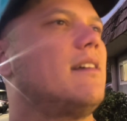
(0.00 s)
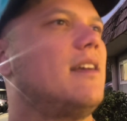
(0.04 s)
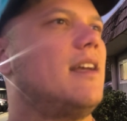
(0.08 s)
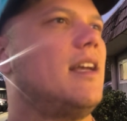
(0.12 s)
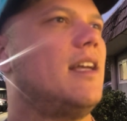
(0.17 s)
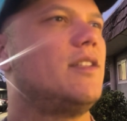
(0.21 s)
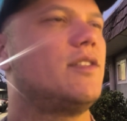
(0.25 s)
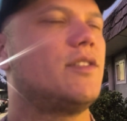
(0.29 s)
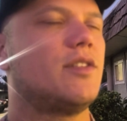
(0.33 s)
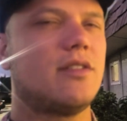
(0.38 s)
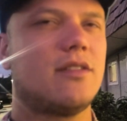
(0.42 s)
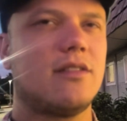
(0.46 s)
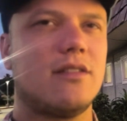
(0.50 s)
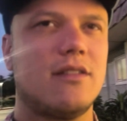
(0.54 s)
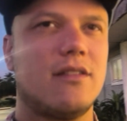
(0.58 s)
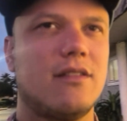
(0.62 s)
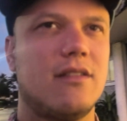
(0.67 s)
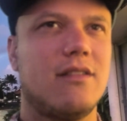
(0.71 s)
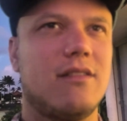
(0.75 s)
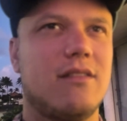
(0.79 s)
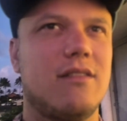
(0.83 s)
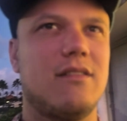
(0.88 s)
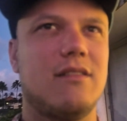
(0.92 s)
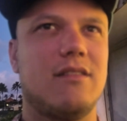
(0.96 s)
it's
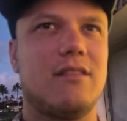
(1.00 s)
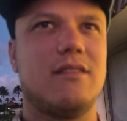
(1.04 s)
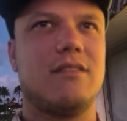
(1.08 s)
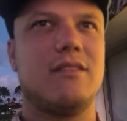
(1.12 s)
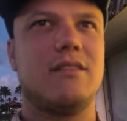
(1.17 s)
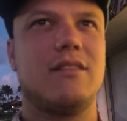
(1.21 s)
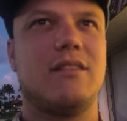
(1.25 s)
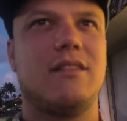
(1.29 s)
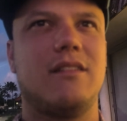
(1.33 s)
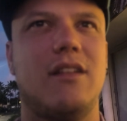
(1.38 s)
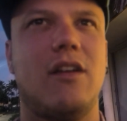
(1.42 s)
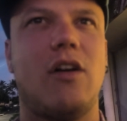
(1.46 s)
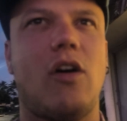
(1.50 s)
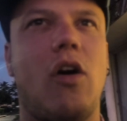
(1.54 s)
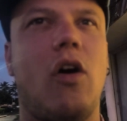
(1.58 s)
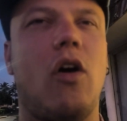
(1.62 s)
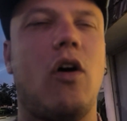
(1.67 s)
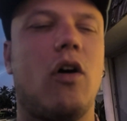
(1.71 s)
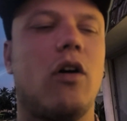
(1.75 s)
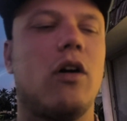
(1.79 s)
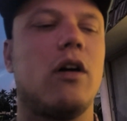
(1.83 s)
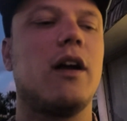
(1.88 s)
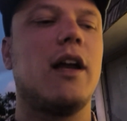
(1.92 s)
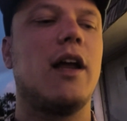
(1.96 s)

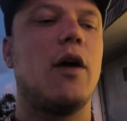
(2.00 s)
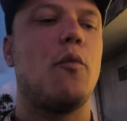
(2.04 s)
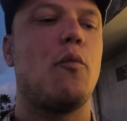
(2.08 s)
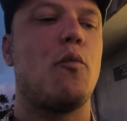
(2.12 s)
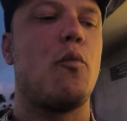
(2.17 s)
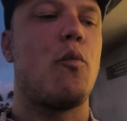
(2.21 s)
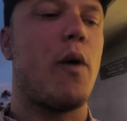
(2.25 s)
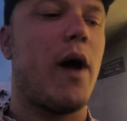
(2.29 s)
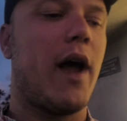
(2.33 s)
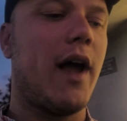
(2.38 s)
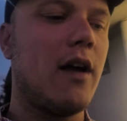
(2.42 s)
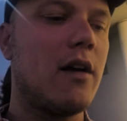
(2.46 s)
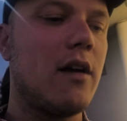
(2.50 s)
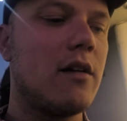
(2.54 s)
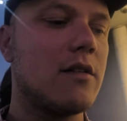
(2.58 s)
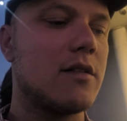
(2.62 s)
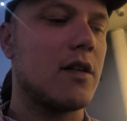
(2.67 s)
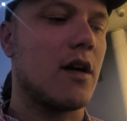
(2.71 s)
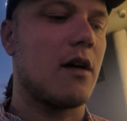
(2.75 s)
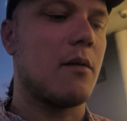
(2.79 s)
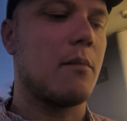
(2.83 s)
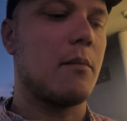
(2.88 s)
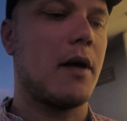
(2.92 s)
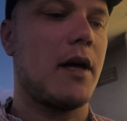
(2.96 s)
hard, it wears
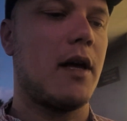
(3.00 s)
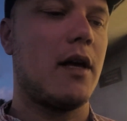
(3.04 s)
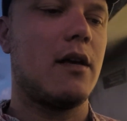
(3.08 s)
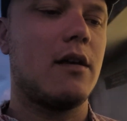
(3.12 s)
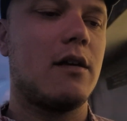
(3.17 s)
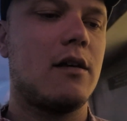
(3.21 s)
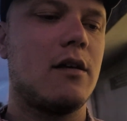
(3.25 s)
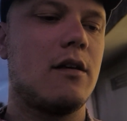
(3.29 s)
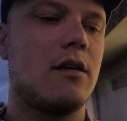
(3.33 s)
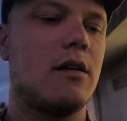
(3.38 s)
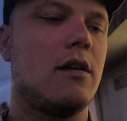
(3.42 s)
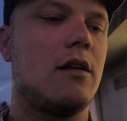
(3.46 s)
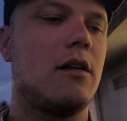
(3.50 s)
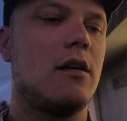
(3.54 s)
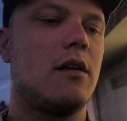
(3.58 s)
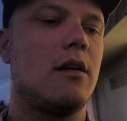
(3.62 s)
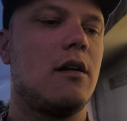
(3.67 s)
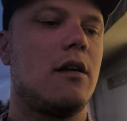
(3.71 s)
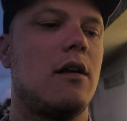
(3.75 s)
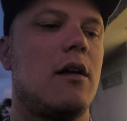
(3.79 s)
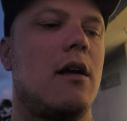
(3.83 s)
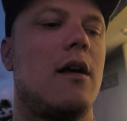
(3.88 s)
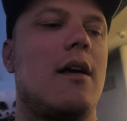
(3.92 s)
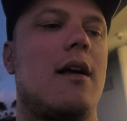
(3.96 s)
on me.
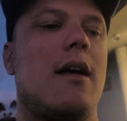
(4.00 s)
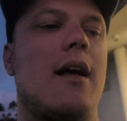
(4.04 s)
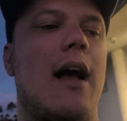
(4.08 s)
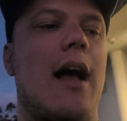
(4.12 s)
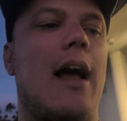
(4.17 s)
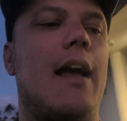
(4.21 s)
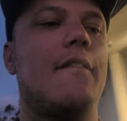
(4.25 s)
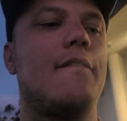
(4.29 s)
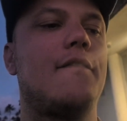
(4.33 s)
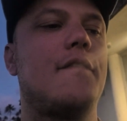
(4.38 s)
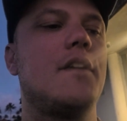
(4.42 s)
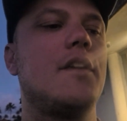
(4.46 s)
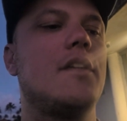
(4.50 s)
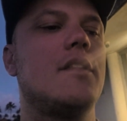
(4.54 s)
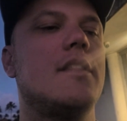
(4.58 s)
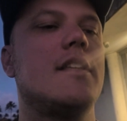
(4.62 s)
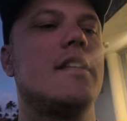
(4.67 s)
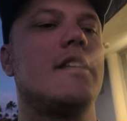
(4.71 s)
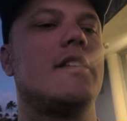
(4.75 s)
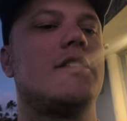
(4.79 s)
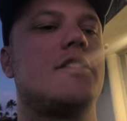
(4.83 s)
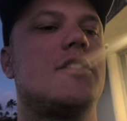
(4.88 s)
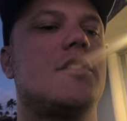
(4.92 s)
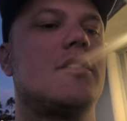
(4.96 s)
I feel
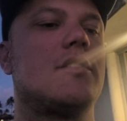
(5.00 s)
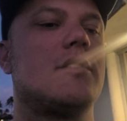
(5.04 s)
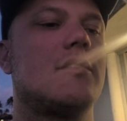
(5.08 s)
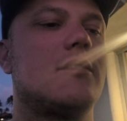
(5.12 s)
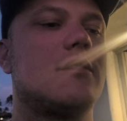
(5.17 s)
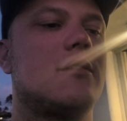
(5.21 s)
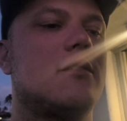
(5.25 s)
this